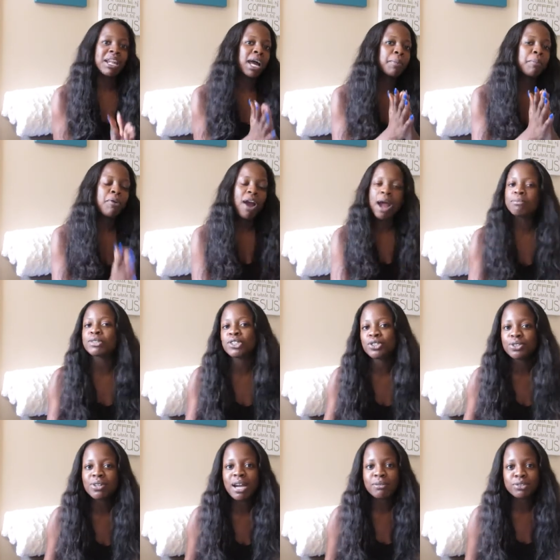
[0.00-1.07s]
what I promised
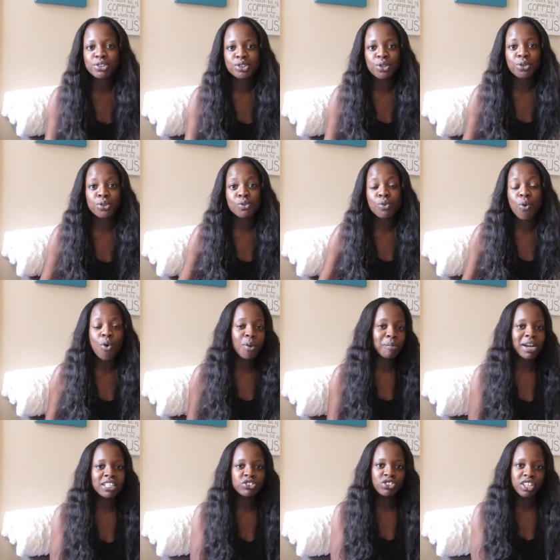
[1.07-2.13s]
you I would show you on
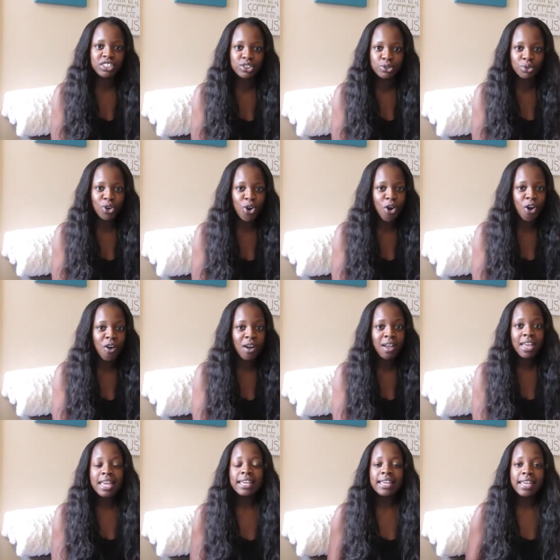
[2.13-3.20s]
my drugstore haul
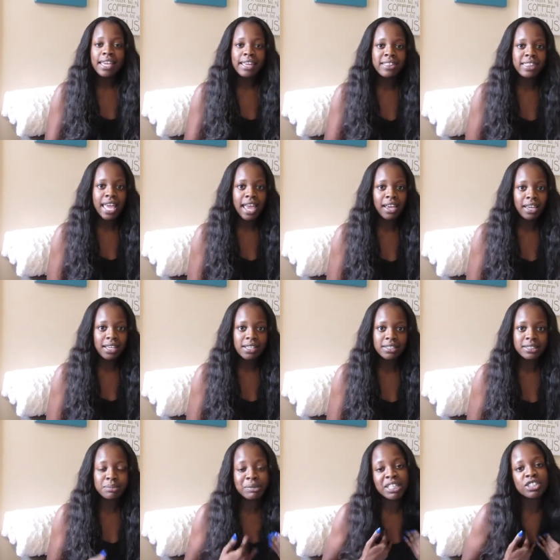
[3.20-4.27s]
and that
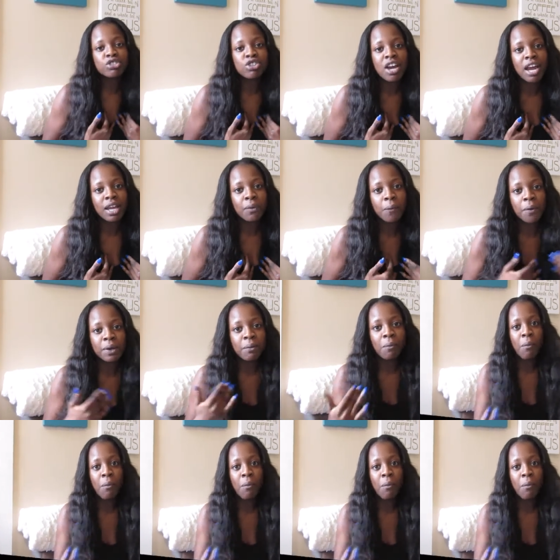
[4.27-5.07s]
is me trying on